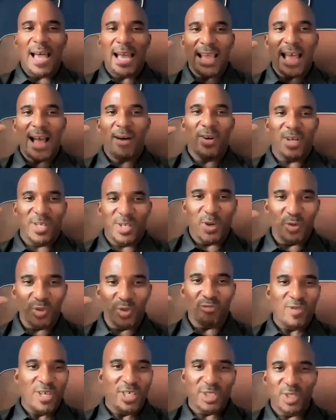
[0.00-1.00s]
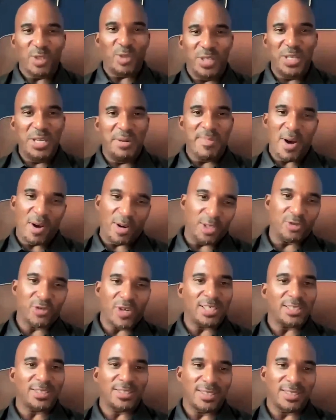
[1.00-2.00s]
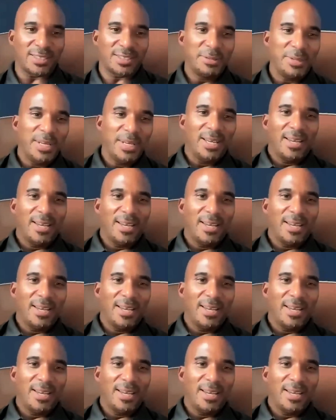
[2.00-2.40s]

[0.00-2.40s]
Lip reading: I got one of those original email addresses.